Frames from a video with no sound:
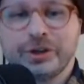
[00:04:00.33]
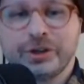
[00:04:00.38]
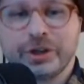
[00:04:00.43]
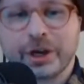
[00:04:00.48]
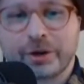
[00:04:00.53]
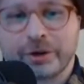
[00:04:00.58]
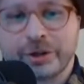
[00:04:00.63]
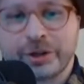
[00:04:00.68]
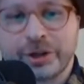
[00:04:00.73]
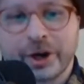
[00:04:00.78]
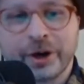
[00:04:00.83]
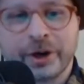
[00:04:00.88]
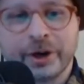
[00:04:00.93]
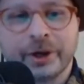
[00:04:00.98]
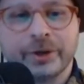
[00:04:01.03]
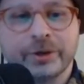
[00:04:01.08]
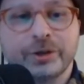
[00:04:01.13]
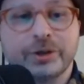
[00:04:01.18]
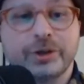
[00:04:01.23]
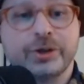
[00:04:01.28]

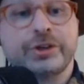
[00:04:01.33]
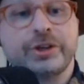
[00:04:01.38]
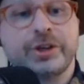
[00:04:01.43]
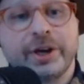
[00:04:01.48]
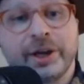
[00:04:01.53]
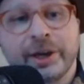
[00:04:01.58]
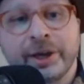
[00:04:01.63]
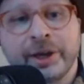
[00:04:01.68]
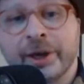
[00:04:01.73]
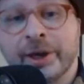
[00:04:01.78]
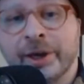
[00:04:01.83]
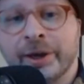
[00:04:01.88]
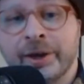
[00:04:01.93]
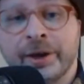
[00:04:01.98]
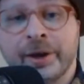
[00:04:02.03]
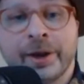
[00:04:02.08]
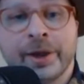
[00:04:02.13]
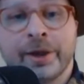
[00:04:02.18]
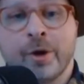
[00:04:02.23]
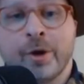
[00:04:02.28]
Secretary, she's sitting
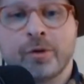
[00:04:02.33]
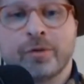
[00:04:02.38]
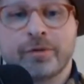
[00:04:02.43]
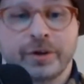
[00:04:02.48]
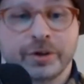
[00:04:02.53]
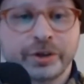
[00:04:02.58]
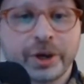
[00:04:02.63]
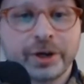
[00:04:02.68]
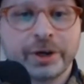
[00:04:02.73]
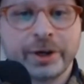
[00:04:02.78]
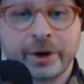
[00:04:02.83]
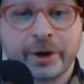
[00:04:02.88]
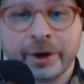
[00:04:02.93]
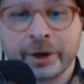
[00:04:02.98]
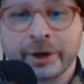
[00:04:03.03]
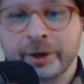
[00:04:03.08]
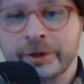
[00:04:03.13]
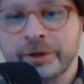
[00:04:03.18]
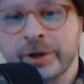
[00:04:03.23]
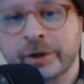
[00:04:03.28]
in an oversight
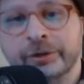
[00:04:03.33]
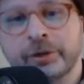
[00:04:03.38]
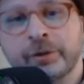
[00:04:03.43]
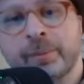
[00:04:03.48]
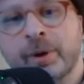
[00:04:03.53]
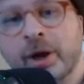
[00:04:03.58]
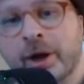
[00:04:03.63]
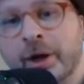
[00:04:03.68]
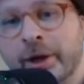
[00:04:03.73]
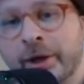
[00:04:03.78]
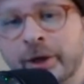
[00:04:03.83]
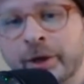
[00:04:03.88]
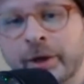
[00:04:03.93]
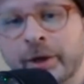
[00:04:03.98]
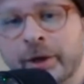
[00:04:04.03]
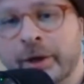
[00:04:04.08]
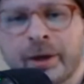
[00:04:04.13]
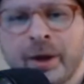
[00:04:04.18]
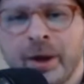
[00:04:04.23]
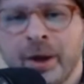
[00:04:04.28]
hearing conducted
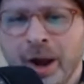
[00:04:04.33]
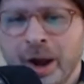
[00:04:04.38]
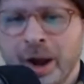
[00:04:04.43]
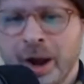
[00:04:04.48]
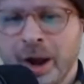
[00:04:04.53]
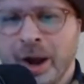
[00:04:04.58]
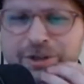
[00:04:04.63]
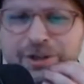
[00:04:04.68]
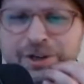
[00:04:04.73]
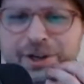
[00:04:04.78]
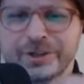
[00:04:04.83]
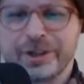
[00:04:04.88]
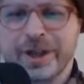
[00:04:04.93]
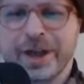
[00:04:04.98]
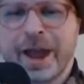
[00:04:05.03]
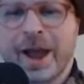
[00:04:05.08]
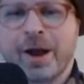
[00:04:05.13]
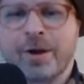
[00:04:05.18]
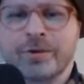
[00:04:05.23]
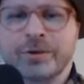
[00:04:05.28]
by, I want to
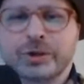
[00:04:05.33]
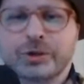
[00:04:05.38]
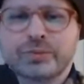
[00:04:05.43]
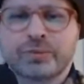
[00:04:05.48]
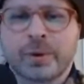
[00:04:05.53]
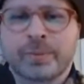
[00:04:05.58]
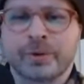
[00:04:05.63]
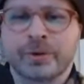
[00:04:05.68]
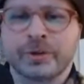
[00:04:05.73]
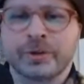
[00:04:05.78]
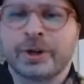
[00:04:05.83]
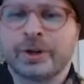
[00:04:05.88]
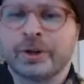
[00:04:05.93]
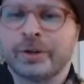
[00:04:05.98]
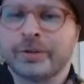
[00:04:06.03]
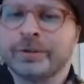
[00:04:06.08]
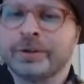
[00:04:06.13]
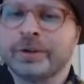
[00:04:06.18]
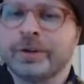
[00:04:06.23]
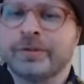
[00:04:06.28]
say it's the House
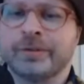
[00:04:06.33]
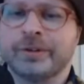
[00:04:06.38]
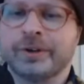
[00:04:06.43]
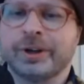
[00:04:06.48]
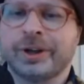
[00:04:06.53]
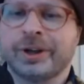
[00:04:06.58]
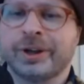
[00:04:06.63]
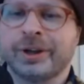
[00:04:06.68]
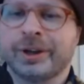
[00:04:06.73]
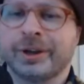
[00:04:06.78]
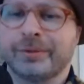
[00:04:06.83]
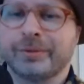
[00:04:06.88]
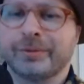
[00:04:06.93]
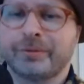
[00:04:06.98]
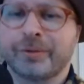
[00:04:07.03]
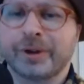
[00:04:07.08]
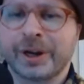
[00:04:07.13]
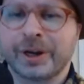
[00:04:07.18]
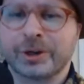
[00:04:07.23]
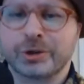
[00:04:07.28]
Representatives of
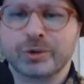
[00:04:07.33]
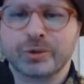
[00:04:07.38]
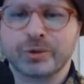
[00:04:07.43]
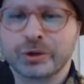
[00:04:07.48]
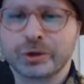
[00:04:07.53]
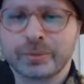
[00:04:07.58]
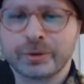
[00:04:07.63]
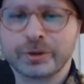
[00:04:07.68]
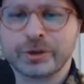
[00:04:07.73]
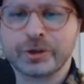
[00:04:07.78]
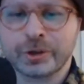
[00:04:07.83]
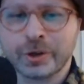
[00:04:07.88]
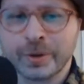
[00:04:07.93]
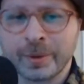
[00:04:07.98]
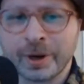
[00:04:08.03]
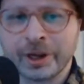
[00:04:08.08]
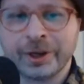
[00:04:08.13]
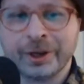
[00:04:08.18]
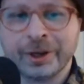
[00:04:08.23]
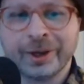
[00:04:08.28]
Financial
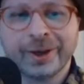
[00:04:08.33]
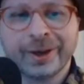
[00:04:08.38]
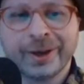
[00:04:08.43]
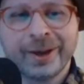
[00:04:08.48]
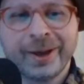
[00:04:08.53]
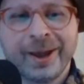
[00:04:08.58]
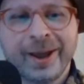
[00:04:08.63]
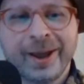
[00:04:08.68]
Services Committee.